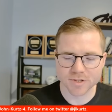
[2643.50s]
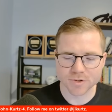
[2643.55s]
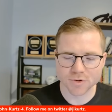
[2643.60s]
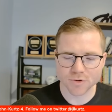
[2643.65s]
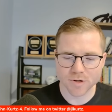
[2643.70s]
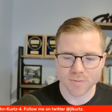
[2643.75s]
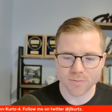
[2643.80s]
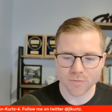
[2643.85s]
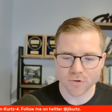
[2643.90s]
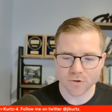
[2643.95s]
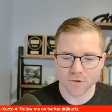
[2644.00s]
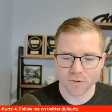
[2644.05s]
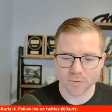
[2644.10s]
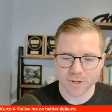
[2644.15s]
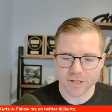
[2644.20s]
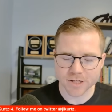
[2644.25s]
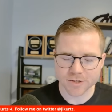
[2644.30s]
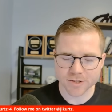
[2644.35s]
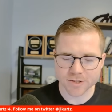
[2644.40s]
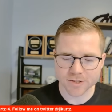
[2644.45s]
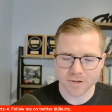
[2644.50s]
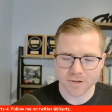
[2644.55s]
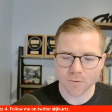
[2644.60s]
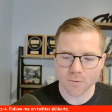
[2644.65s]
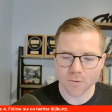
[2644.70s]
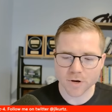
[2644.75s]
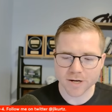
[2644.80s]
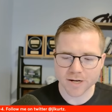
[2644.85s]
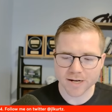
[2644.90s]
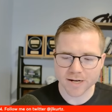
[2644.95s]
the joint board reaches are,
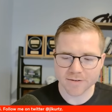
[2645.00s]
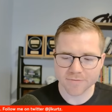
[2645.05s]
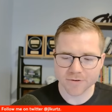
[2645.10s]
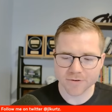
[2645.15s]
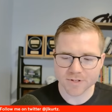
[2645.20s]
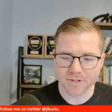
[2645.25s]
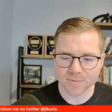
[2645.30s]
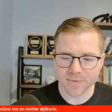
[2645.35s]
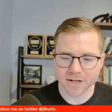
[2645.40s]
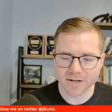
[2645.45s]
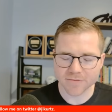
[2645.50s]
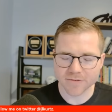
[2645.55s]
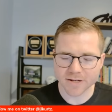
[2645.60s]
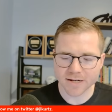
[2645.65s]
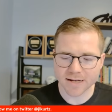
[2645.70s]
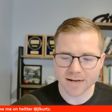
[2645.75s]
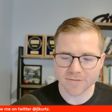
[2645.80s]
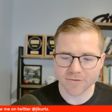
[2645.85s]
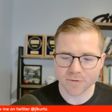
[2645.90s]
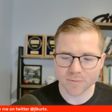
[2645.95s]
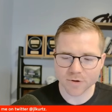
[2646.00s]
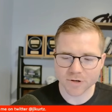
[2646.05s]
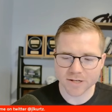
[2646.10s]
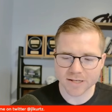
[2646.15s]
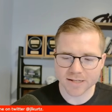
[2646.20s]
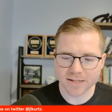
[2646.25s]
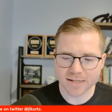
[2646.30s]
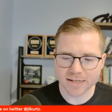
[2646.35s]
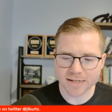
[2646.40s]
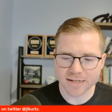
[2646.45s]
one, an effort to benefit
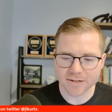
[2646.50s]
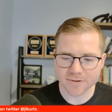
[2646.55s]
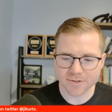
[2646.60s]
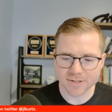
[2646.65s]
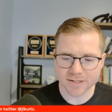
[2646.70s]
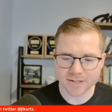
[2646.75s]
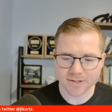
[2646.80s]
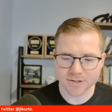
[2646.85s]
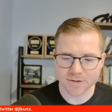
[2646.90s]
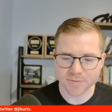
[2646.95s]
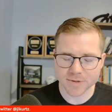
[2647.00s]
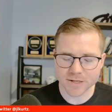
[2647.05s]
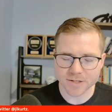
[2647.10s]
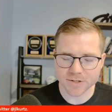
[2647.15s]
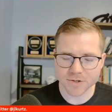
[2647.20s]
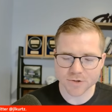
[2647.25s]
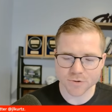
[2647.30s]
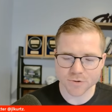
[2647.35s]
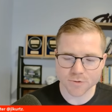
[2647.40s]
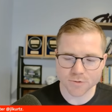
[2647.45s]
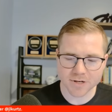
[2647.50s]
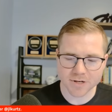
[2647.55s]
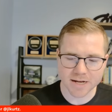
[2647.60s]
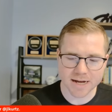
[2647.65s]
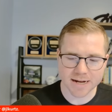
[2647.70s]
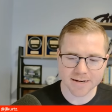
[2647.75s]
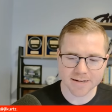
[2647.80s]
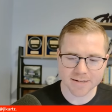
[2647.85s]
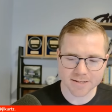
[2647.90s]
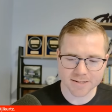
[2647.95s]
everybody in the ecosystem, and two,
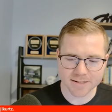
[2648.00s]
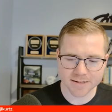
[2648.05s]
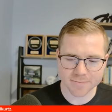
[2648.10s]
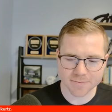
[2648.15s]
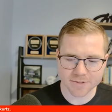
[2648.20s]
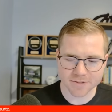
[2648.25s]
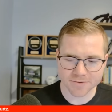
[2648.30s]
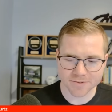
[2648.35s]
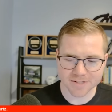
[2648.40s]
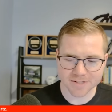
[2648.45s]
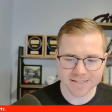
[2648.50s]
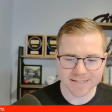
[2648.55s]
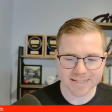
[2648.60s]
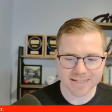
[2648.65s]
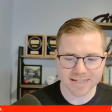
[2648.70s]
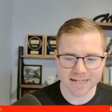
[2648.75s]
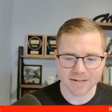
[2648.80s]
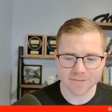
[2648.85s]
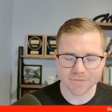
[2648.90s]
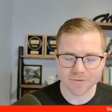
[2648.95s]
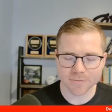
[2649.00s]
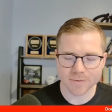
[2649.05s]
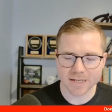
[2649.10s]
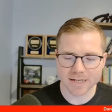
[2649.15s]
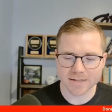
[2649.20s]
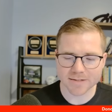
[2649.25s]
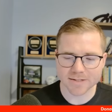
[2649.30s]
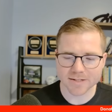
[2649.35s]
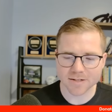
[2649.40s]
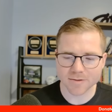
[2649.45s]
not an attempt to secede from
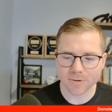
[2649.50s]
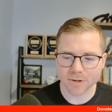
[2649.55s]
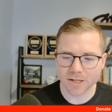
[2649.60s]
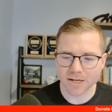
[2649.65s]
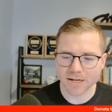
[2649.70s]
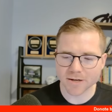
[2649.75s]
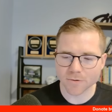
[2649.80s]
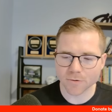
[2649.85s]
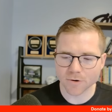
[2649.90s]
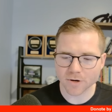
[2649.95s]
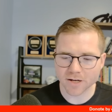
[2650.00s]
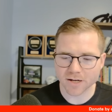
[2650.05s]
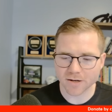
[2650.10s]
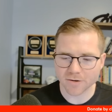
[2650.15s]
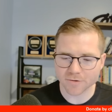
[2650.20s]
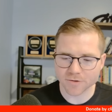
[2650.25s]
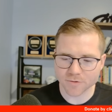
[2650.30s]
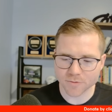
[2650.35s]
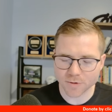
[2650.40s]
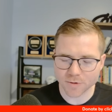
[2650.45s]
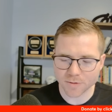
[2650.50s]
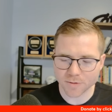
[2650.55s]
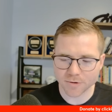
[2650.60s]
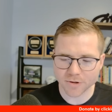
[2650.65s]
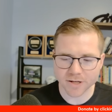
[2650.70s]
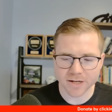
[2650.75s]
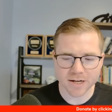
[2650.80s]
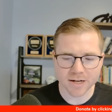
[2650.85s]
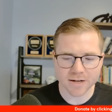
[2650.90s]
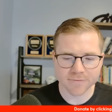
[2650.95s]
the NCAA or college football
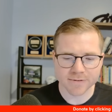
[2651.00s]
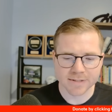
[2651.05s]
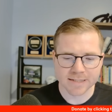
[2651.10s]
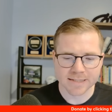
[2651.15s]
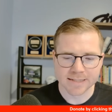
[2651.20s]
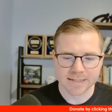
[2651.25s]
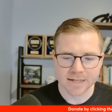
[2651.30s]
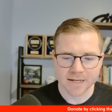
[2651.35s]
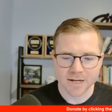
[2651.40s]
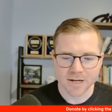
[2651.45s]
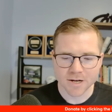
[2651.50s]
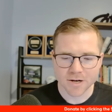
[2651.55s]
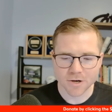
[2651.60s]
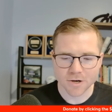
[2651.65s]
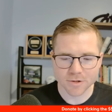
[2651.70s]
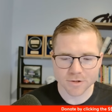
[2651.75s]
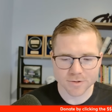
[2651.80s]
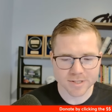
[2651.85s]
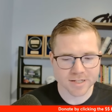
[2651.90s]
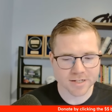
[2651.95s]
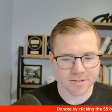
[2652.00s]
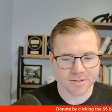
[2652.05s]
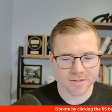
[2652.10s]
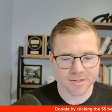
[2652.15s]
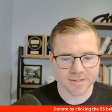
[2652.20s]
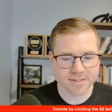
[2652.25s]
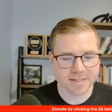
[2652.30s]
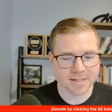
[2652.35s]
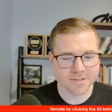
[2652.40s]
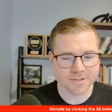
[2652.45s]
playoff. Although such
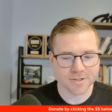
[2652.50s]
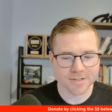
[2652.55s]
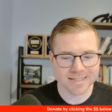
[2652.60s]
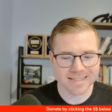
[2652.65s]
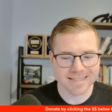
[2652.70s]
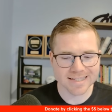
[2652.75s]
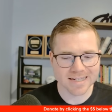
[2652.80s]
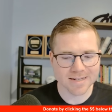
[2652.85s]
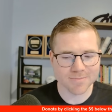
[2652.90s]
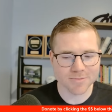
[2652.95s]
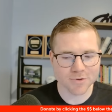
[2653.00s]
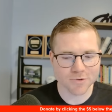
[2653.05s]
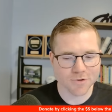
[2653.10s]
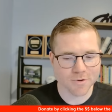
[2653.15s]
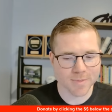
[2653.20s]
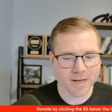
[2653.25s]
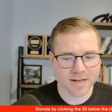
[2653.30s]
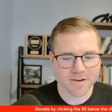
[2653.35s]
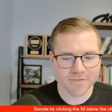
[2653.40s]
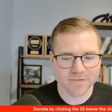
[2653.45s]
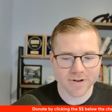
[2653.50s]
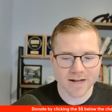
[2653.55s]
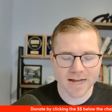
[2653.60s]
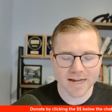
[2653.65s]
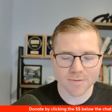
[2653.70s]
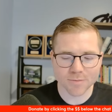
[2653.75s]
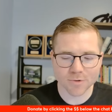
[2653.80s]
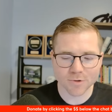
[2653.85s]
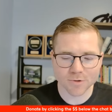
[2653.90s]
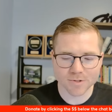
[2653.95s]
decisions seem to remain
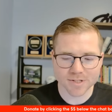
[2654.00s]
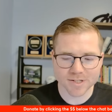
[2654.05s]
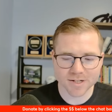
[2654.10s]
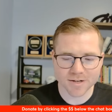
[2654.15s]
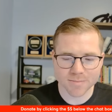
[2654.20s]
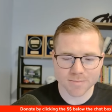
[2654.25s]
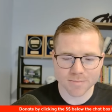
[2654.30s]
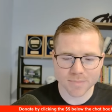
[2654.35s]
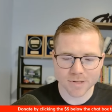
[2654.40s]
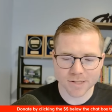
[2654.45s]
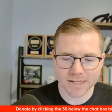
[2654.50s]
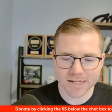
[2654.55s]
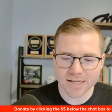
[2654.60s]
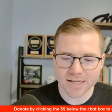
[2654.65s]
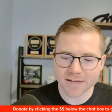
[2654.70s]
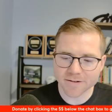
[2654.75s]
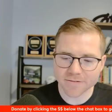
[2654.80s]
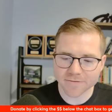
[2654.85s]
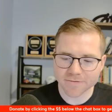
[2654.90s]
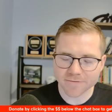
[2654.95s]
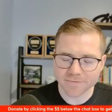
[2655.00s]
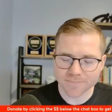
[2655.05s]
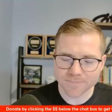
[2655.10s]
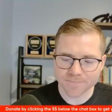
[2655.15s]
viable, some believe.